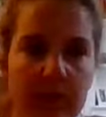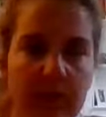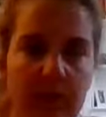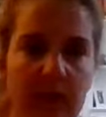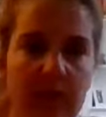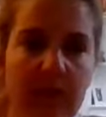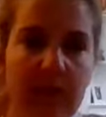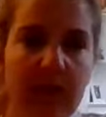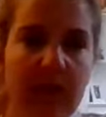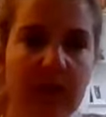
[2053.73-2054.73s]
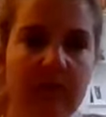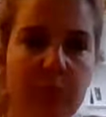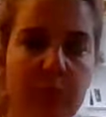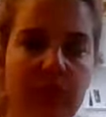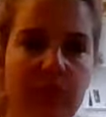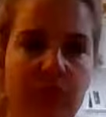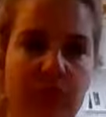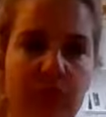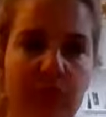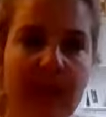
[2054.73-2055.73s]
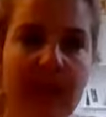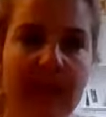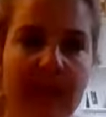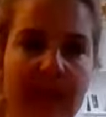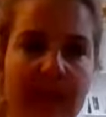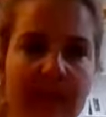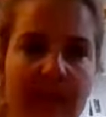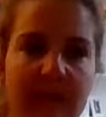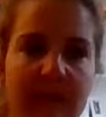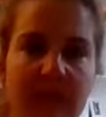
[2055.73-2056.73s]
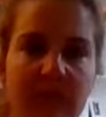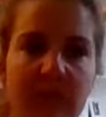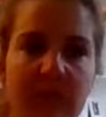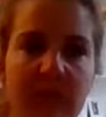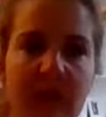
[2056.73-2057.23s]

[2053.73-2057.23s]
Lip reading: But otherwise, press the right hand into the